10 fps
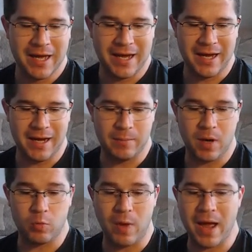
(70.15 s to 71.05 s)
Um,
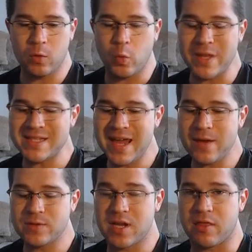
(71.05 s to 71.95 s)
around Wednesday,
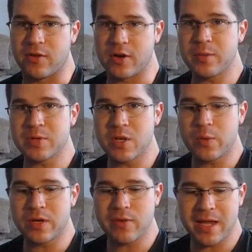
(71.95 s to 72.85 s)
it was at a thirty percent
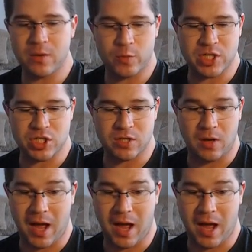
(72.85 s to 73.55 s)
win rate, which